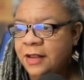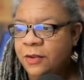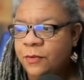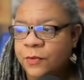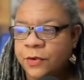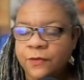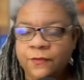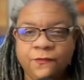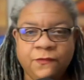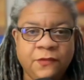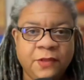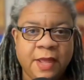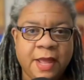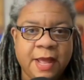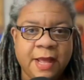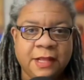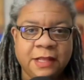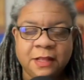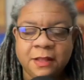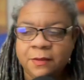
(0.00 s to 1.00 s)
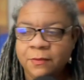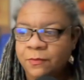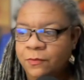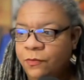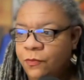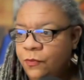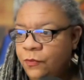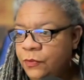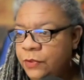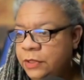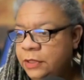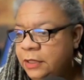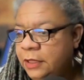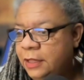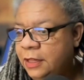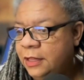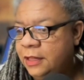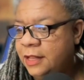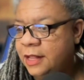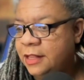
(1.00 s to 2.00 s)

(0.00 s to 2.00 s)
Anywhere you see XM Woodley,